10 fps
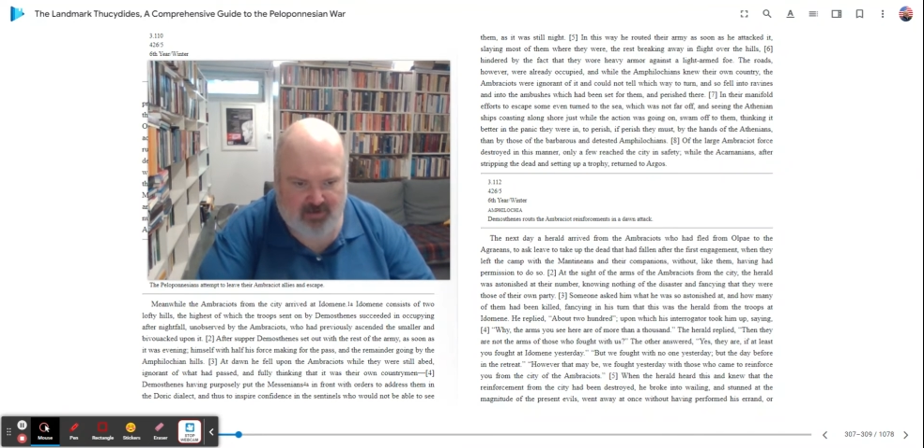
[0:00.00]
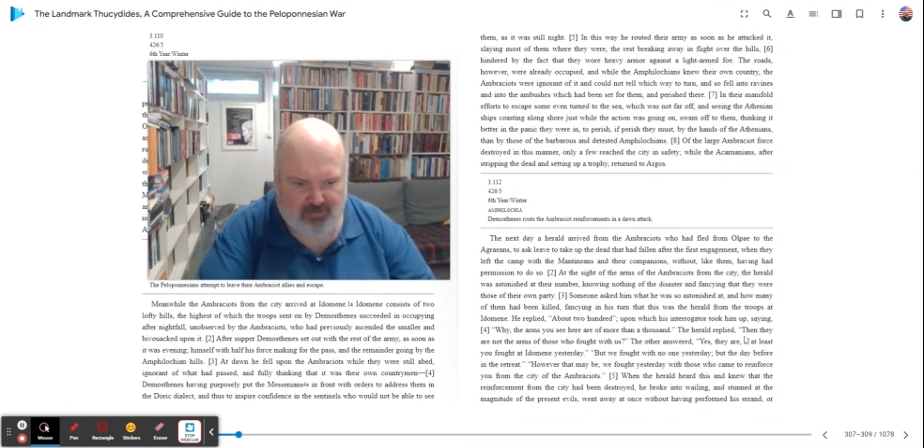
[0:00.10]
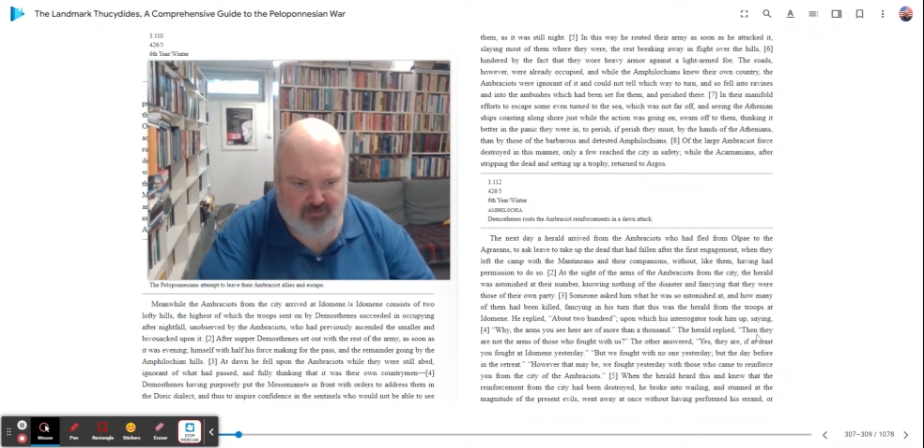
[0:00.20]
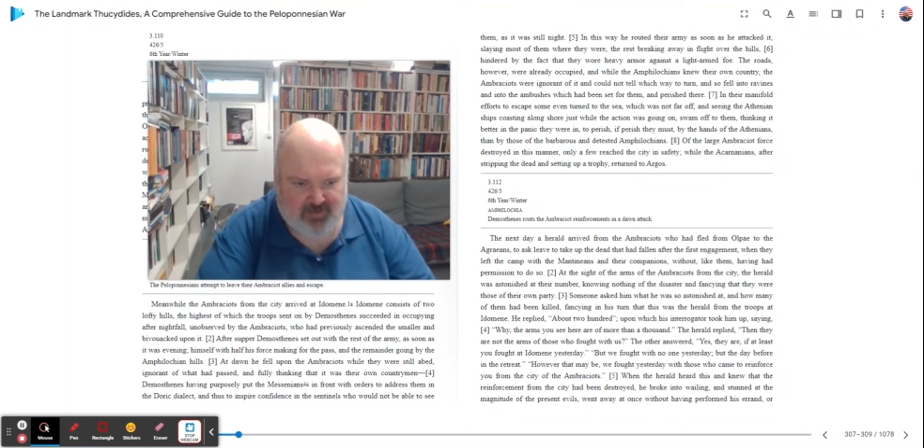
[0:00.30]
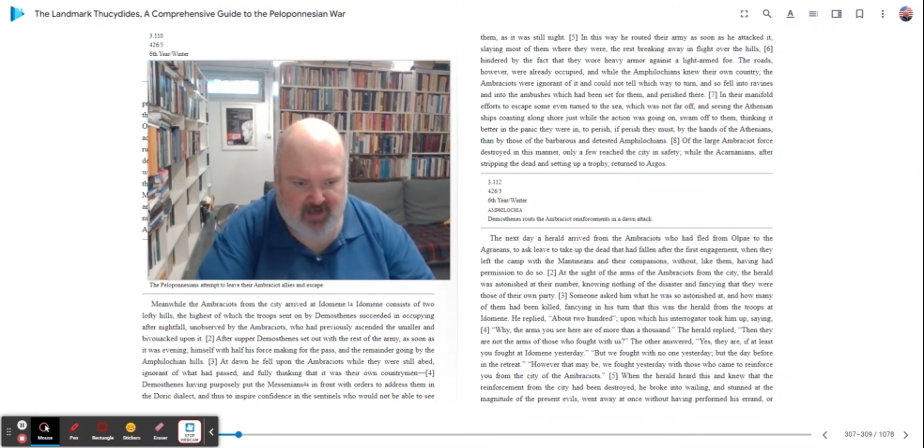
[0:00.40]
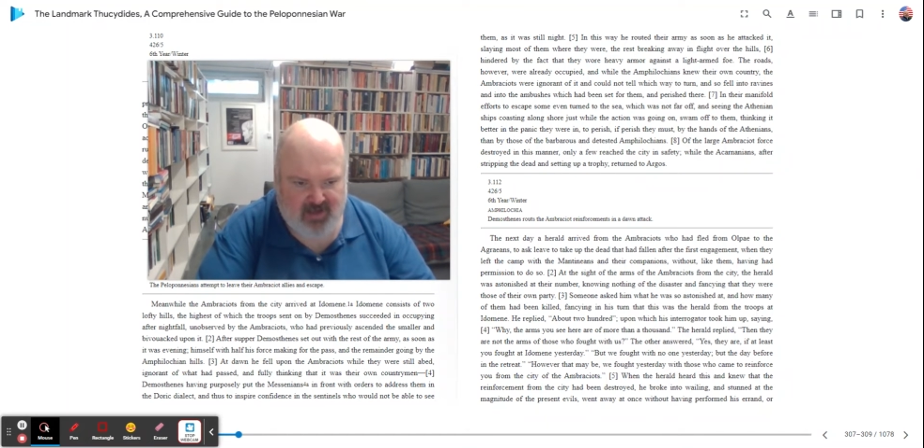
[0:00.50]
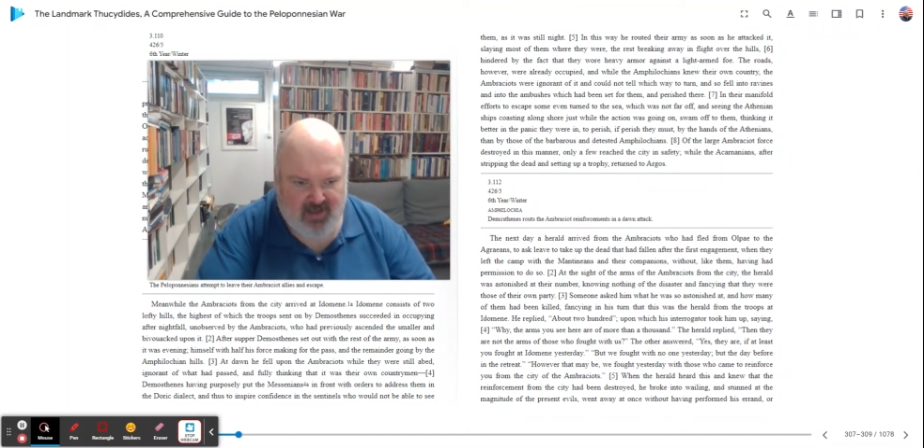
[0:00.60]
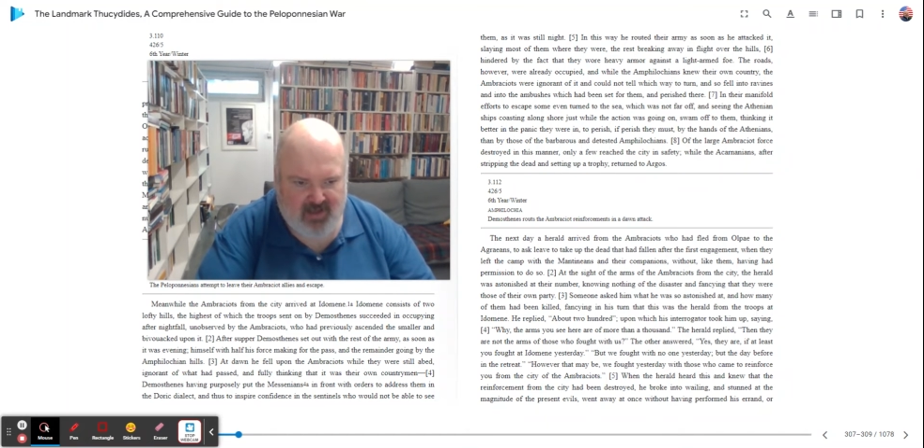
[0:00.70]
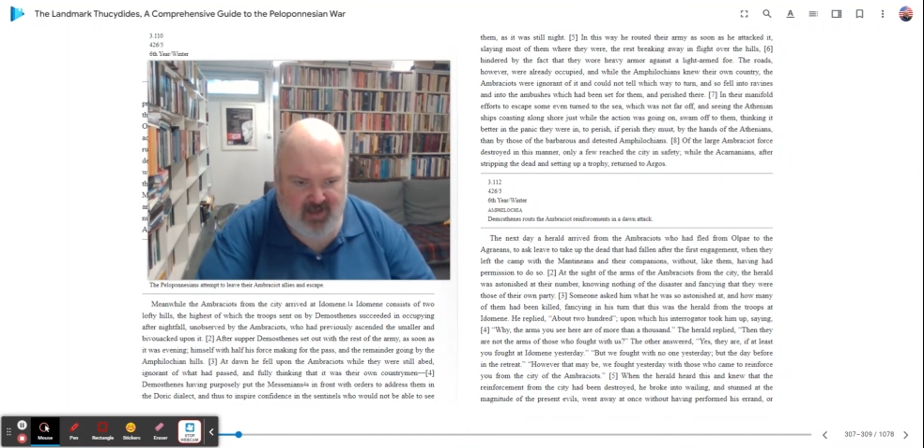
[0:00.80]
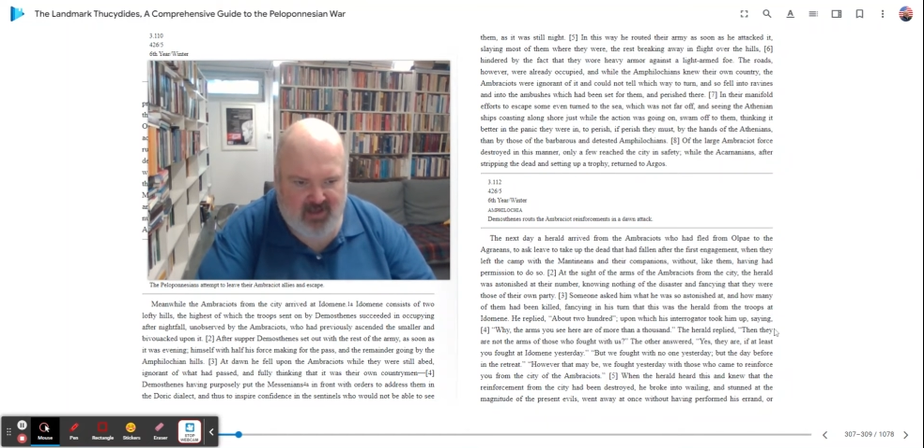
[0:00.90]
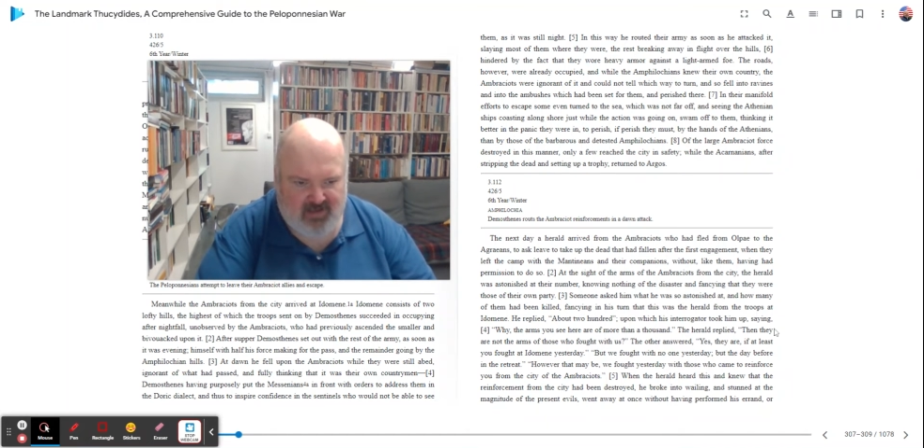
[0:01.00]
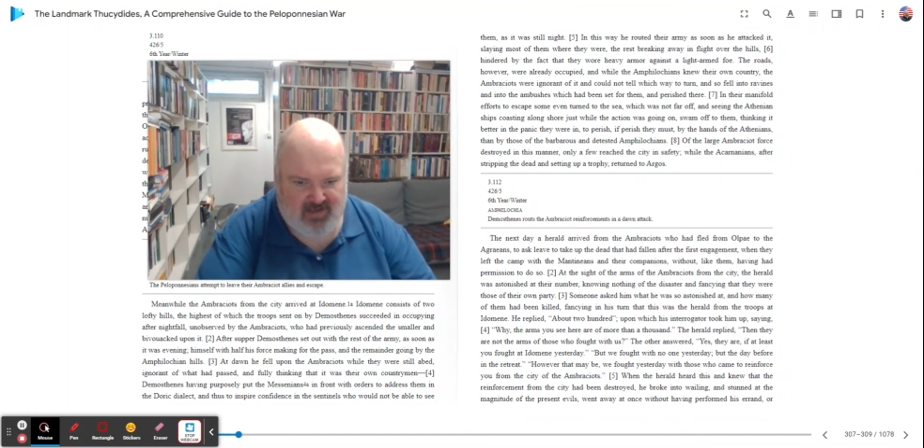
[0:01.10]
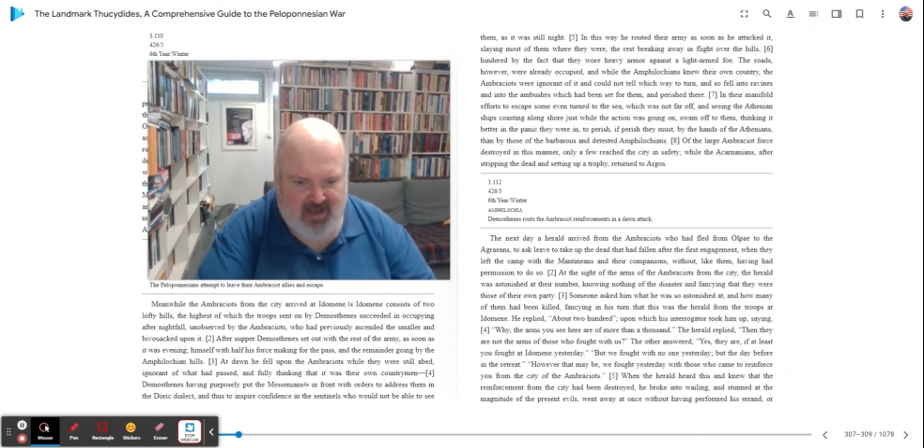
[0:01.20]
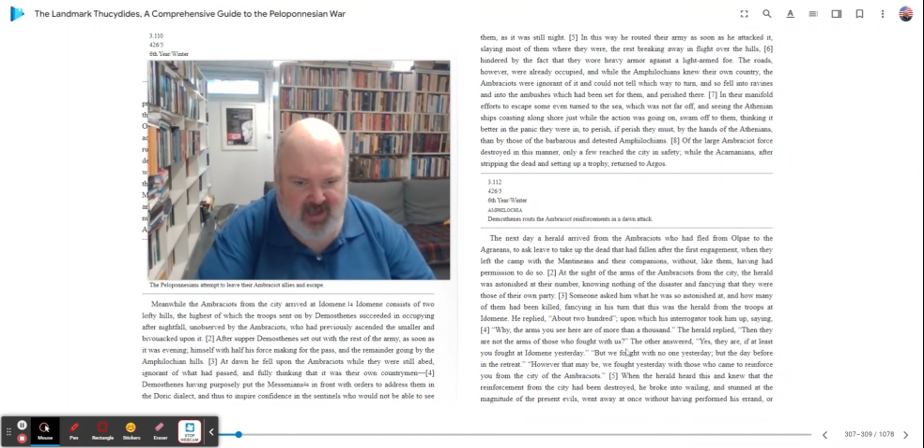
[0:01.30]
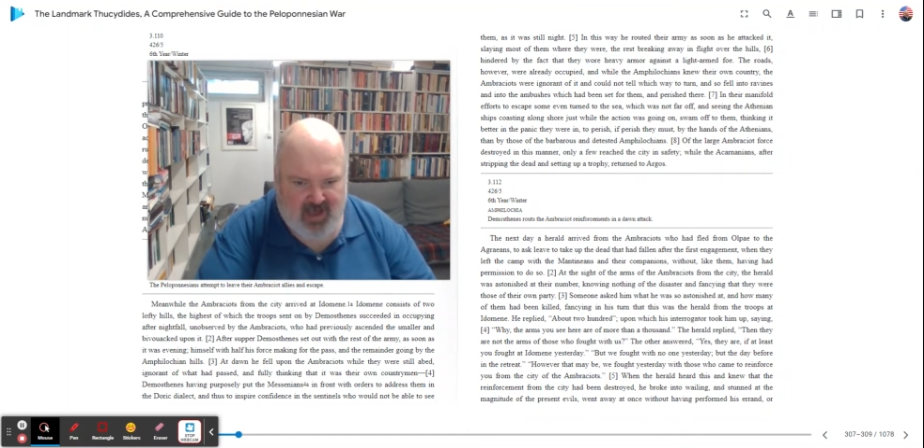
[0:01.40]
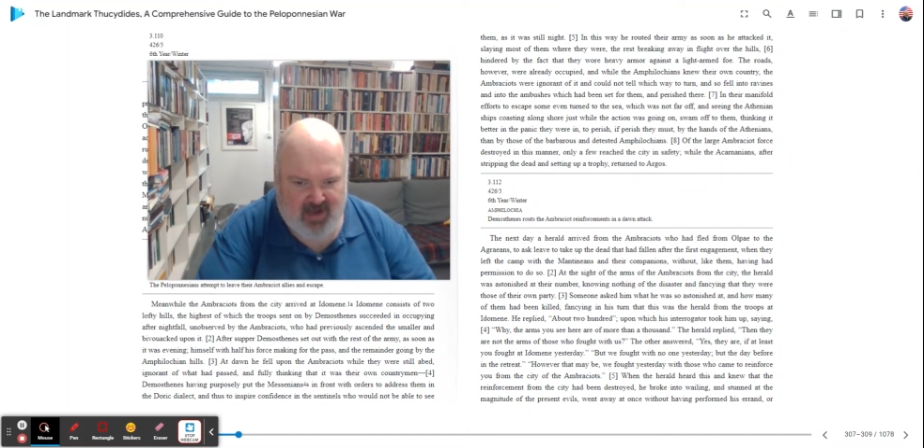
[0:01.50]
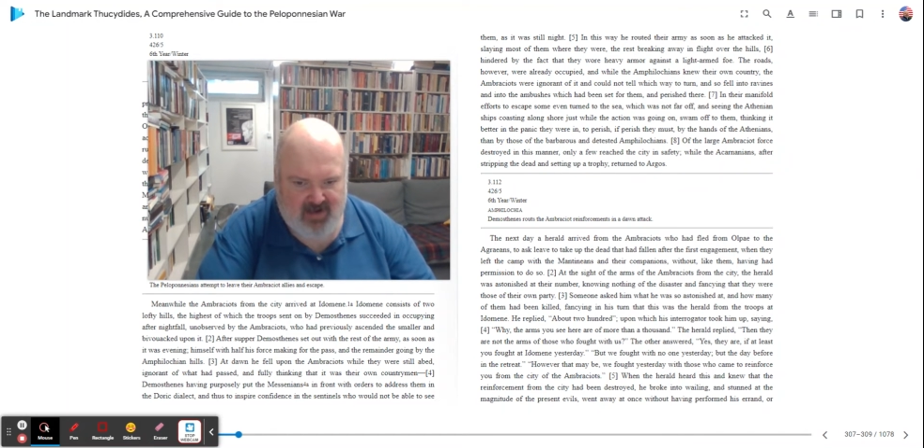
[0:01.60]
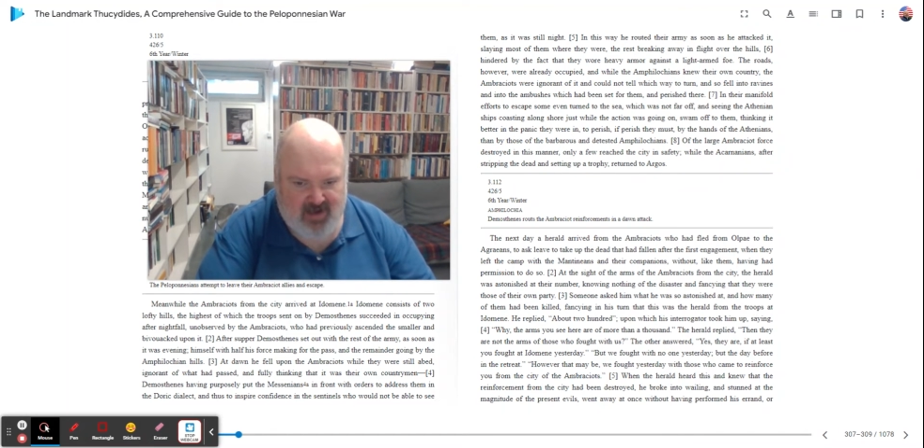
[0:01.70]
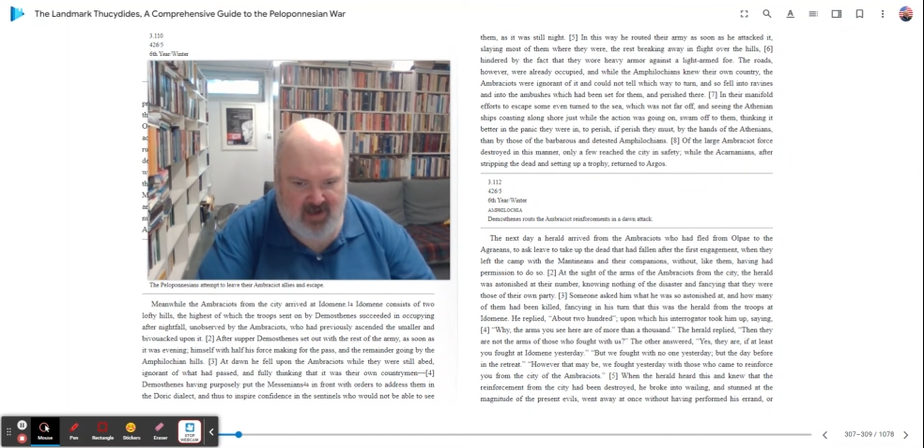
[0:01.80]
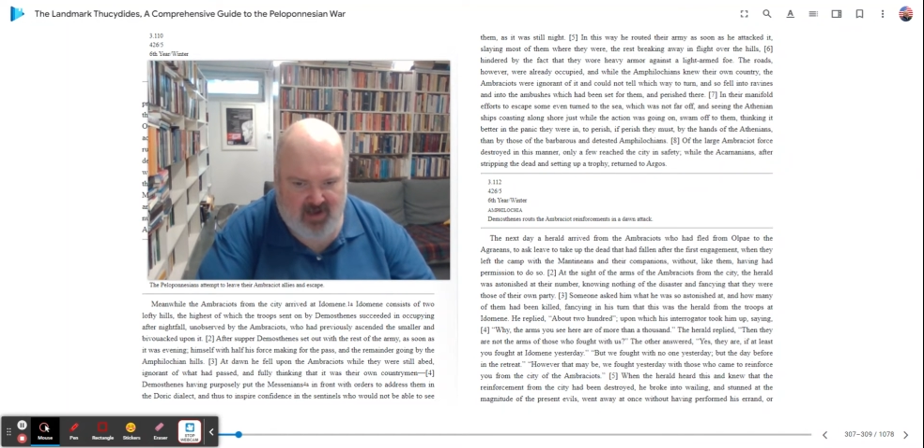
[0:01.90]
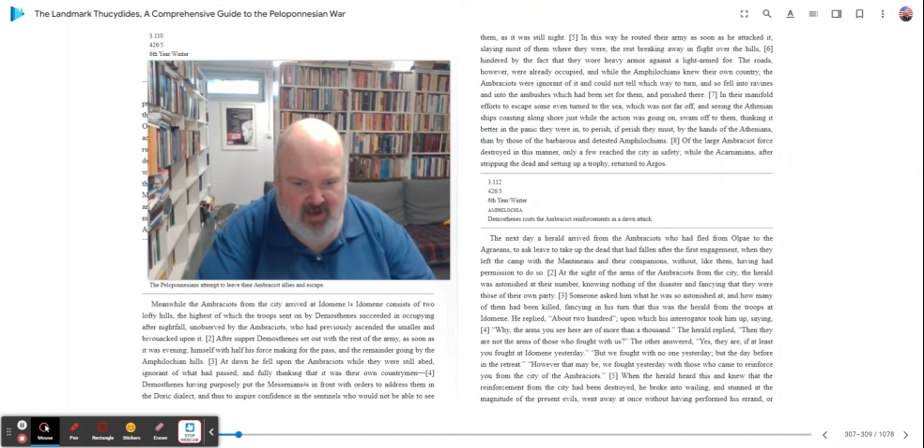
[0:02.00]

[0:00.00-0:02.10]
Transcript: The herald replied, They had,